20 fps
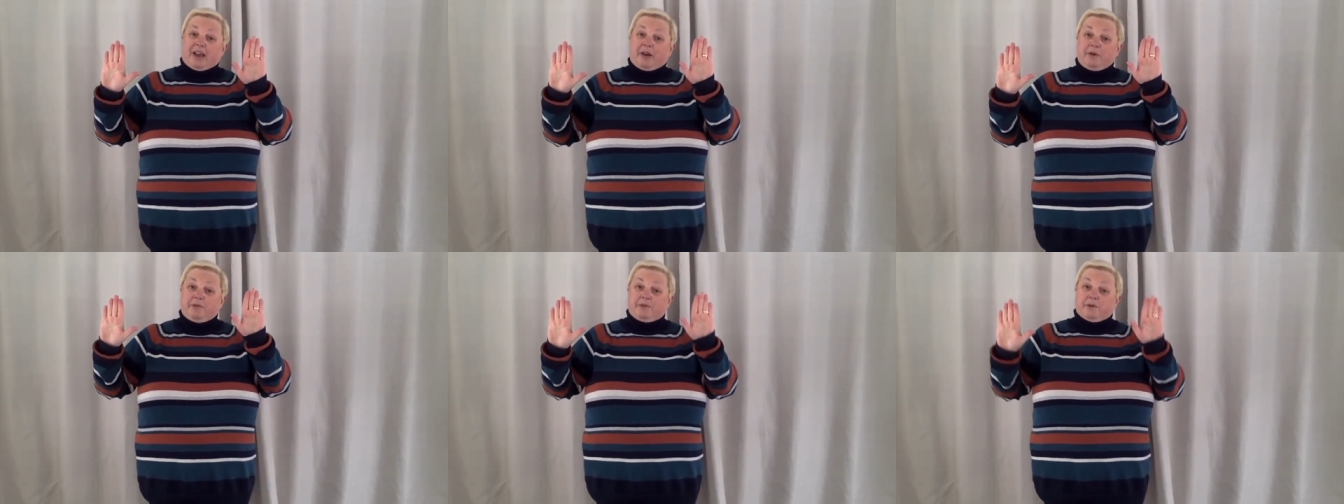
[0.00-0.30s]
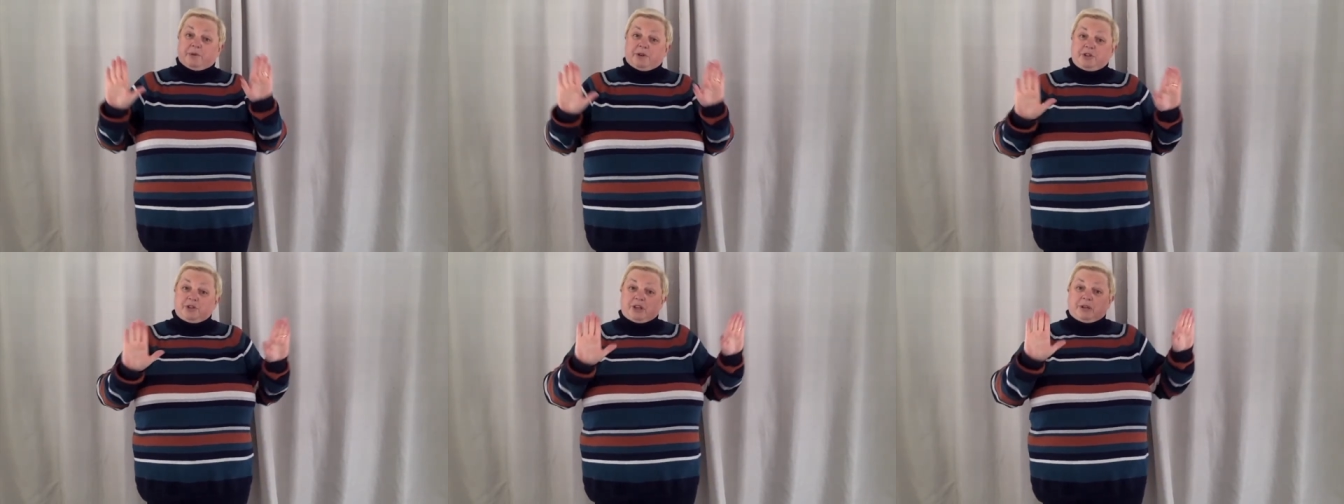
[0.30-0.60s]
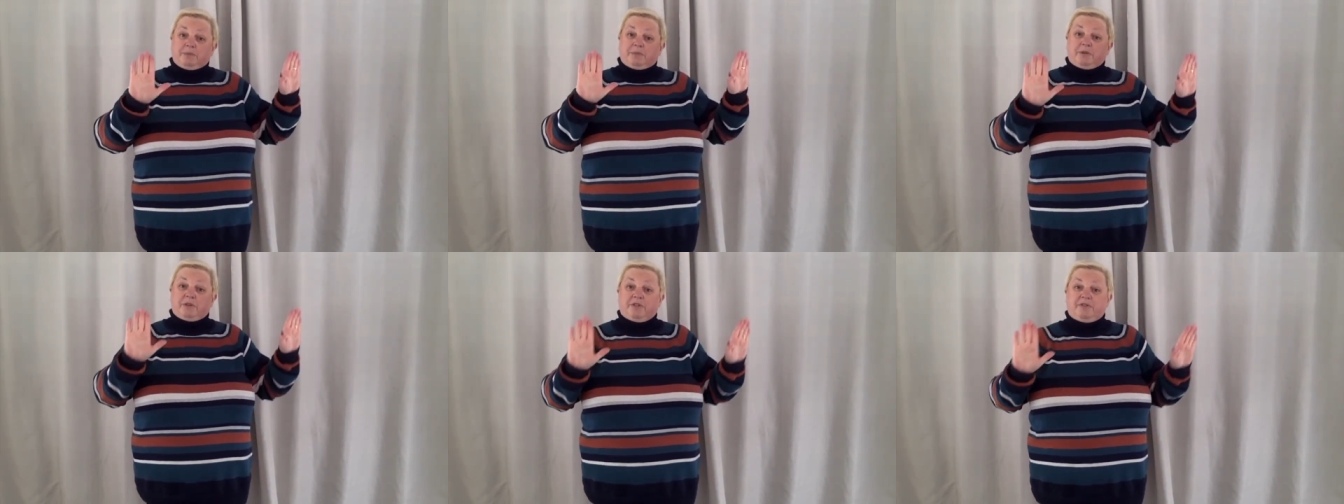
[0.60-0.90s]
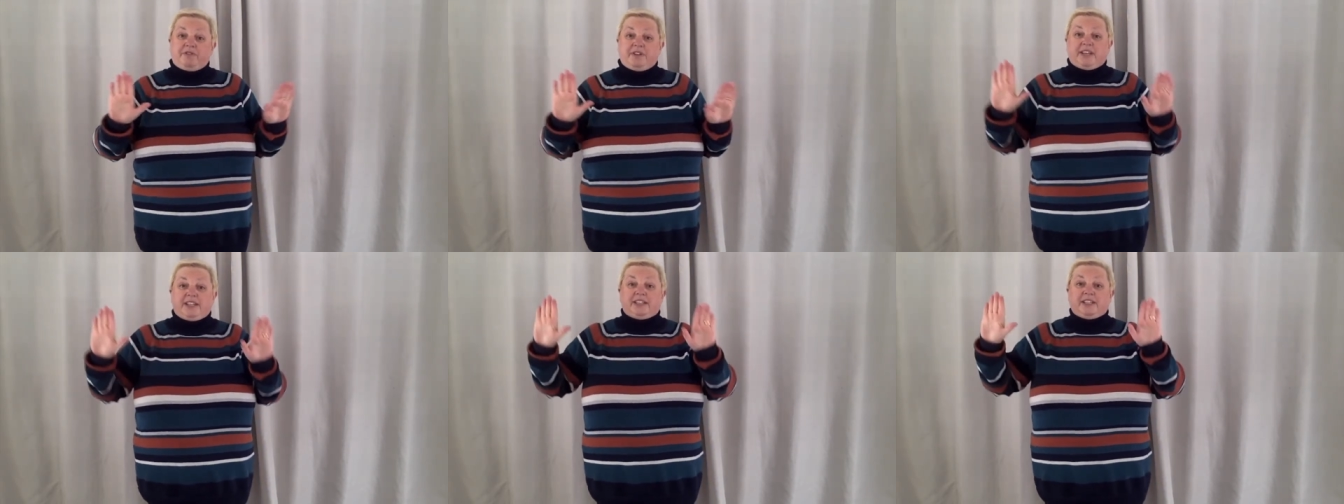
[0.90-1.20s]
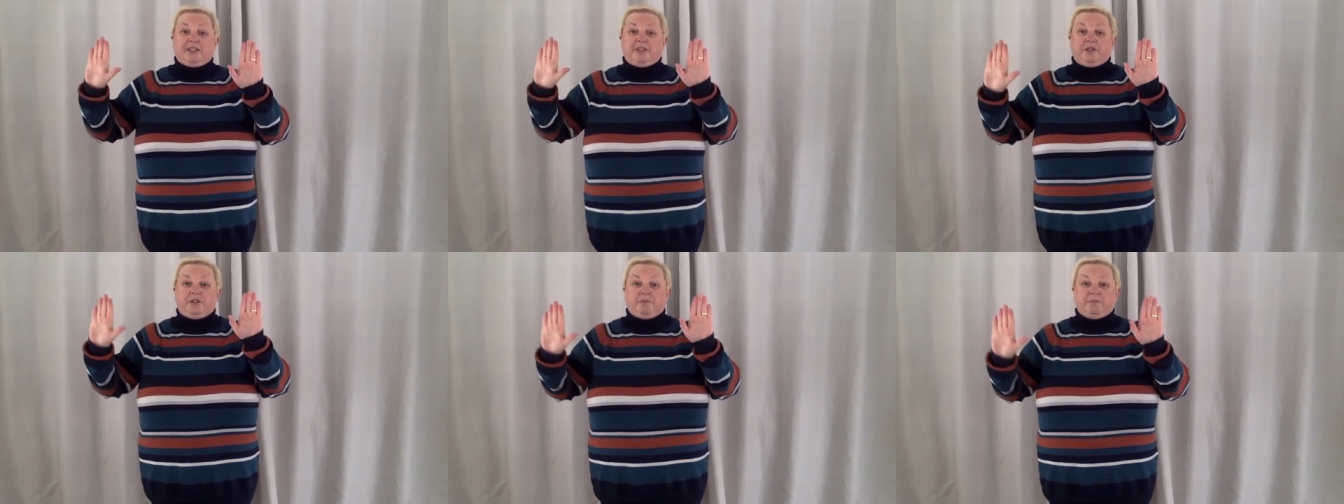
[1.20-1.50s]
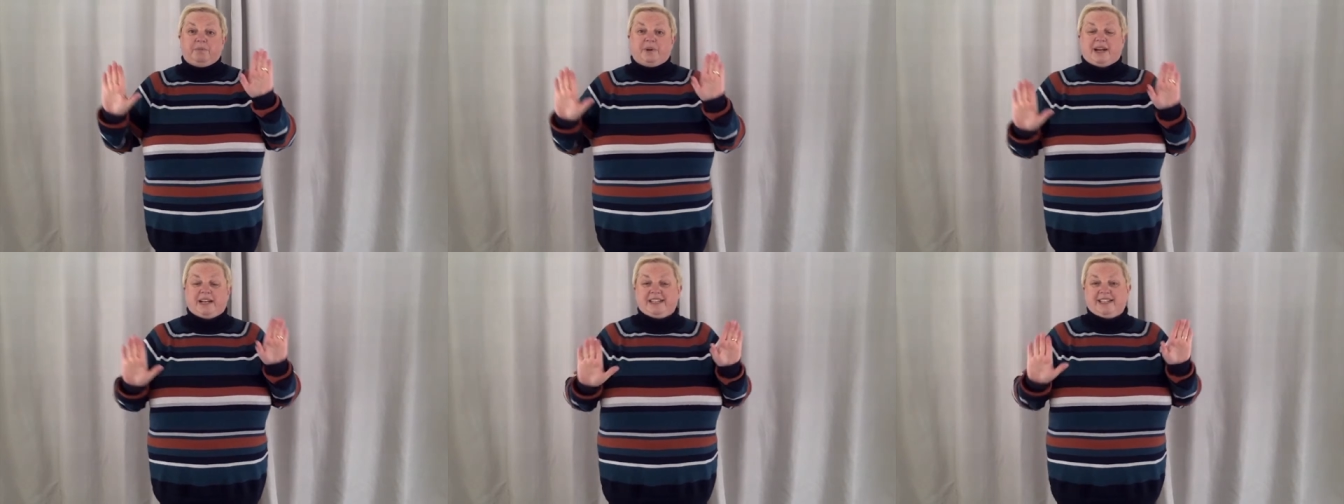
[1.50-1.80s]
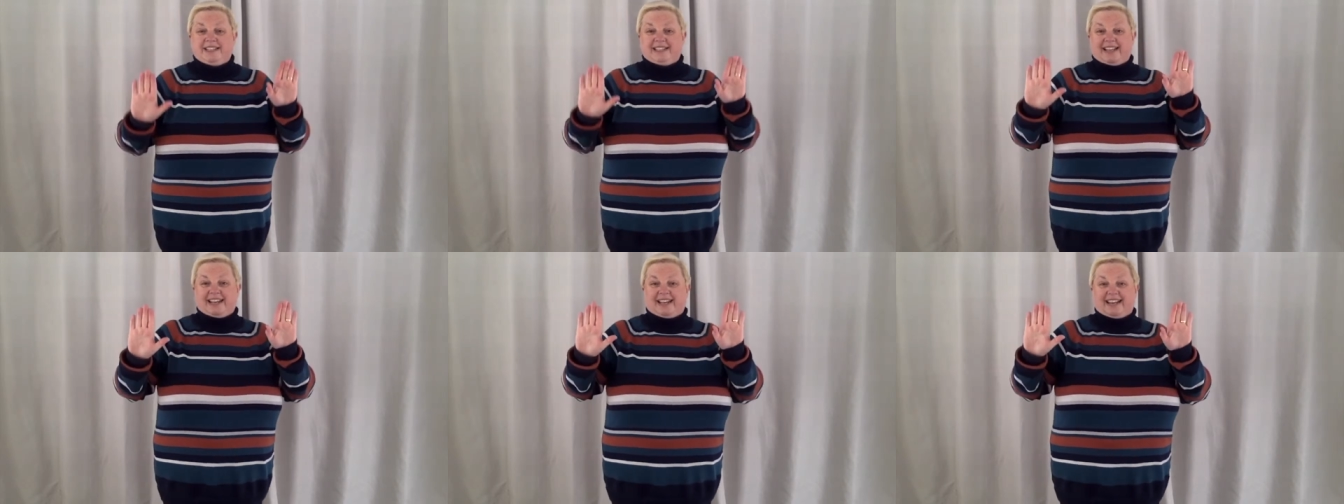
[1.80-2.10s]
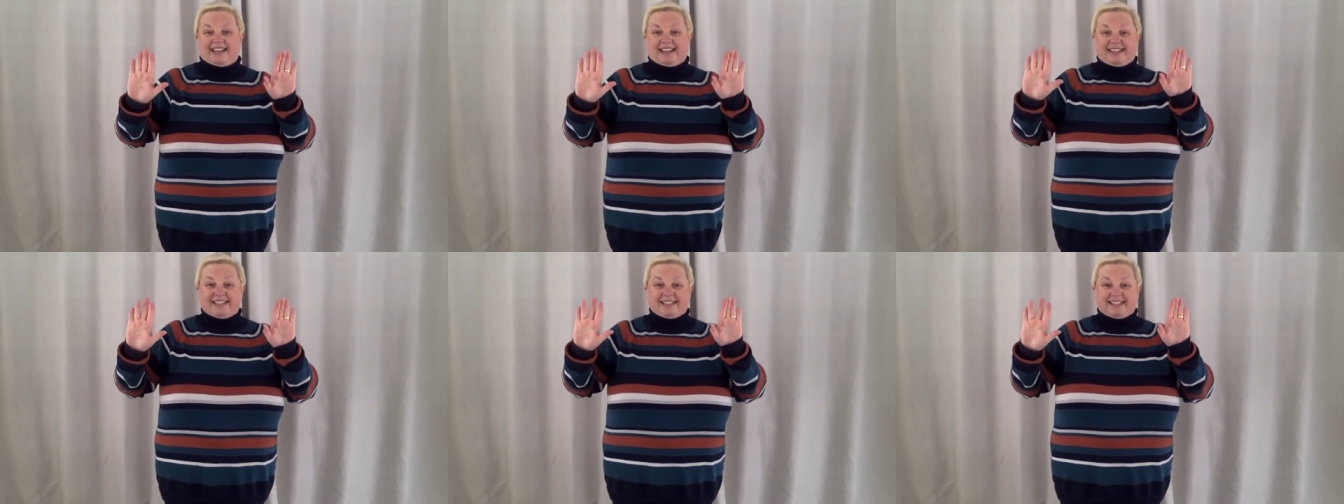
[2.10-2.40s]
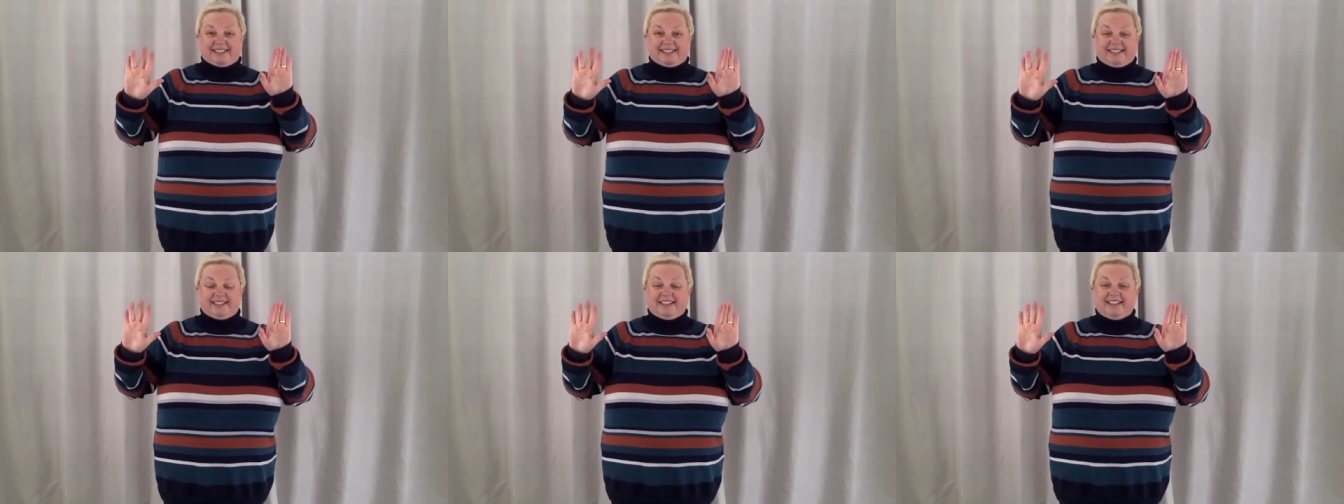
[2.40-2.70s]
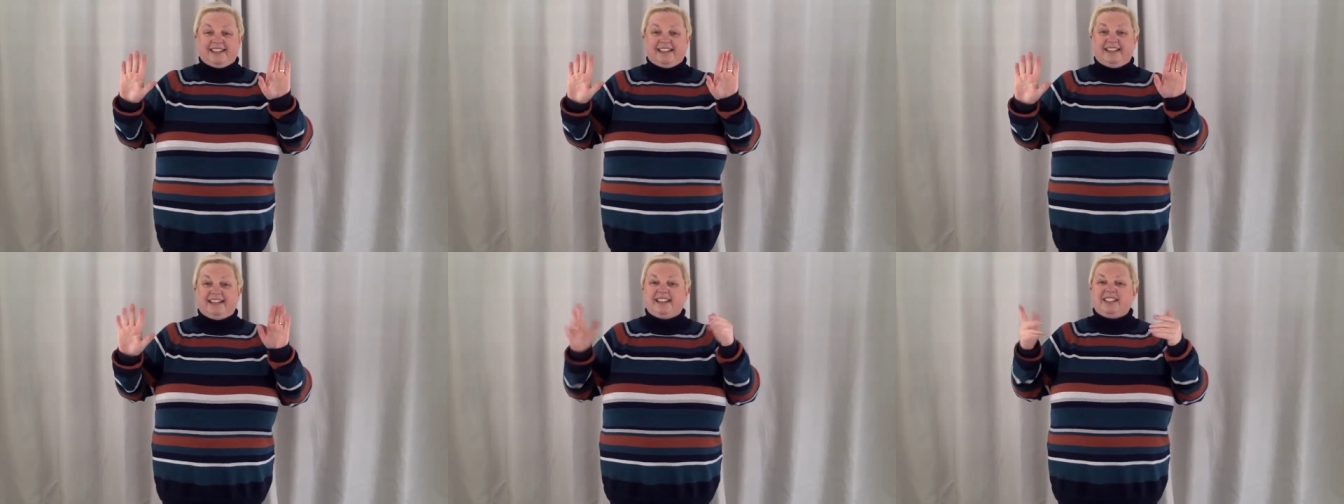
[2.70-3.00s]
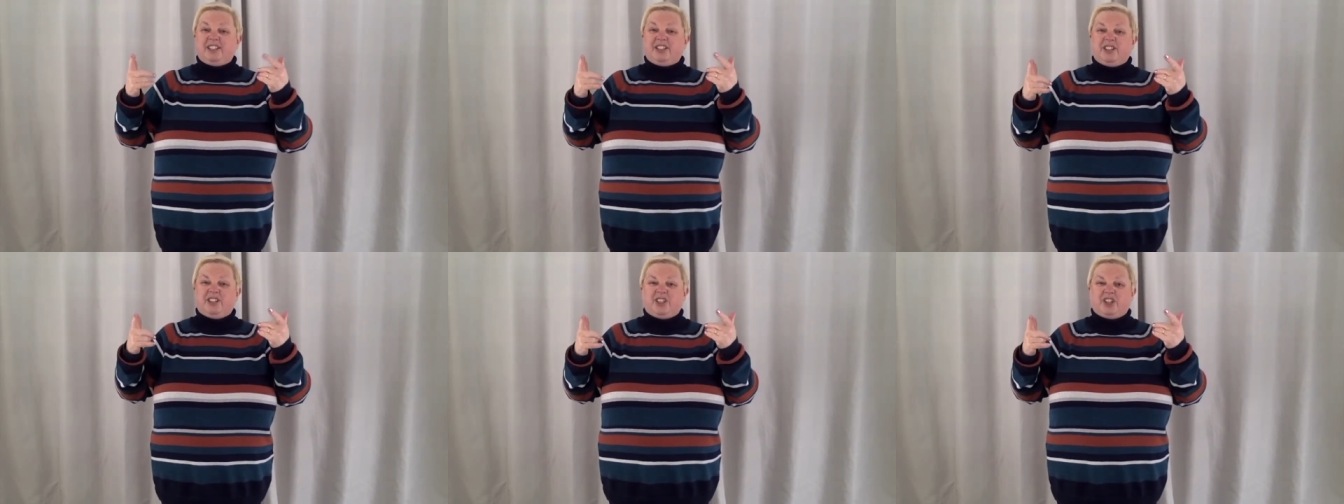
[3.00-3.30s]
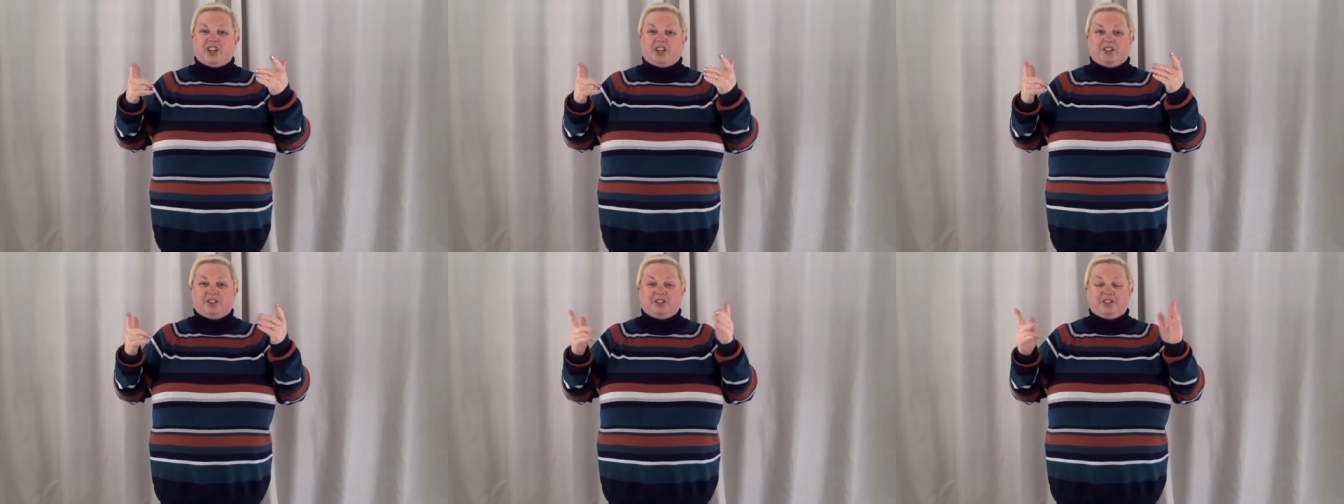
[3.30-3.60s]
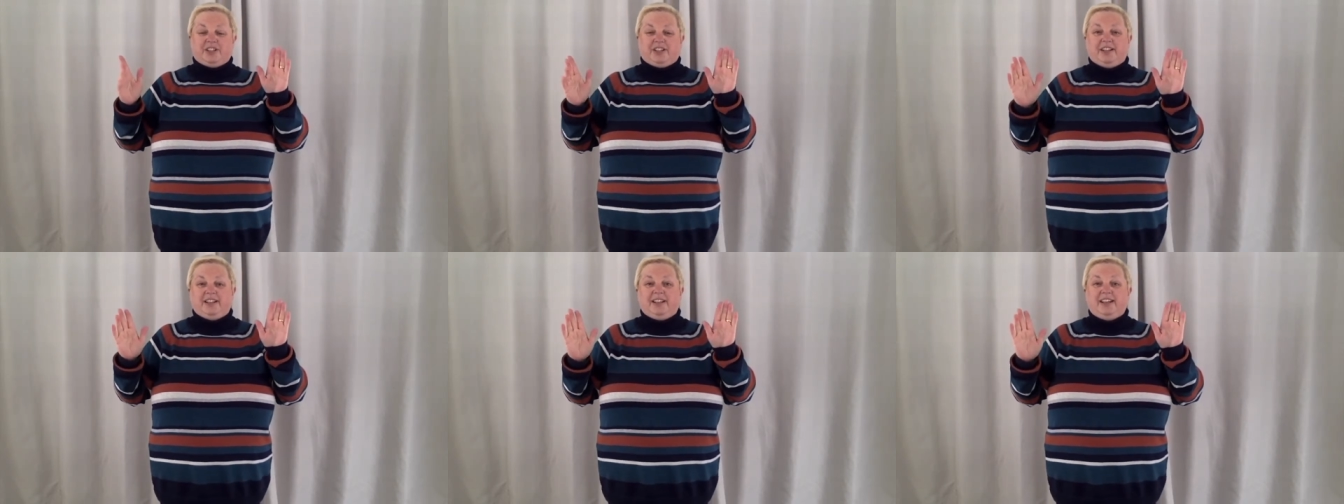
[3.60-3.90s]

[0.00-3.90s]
If you want to try and put the feet in, you can practice that later. Let's do the Charleston.